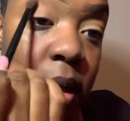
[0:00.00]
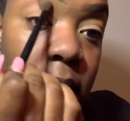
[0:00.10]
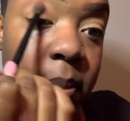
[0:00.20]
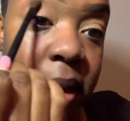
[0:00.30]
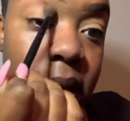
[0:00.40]

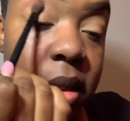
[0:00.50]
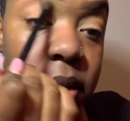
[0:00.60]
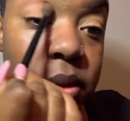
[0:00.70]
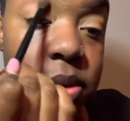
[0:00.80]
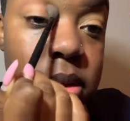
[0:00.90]
I'm making
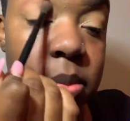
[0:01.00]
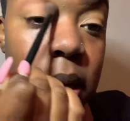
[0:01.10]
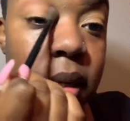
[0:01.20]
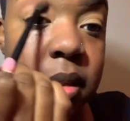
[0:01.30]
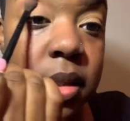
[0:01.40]
little
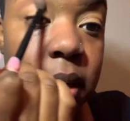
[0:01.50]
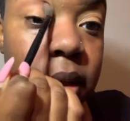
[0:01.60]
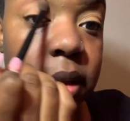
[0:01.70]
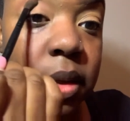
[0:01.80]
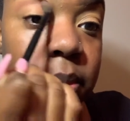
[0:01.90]
small
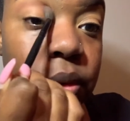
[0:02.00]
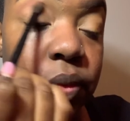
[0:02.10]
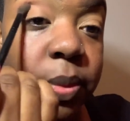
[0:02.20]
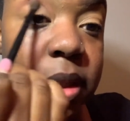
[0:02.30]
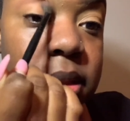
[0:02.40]
circular
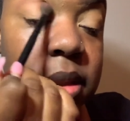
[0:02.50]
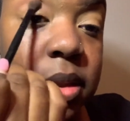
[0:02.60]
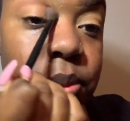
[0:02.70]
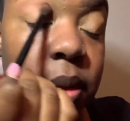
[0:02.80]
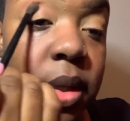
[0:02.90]
movements
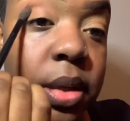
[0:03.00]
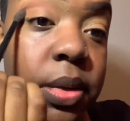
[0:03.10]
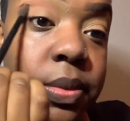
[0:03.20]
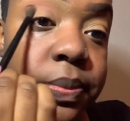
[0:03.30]
as well.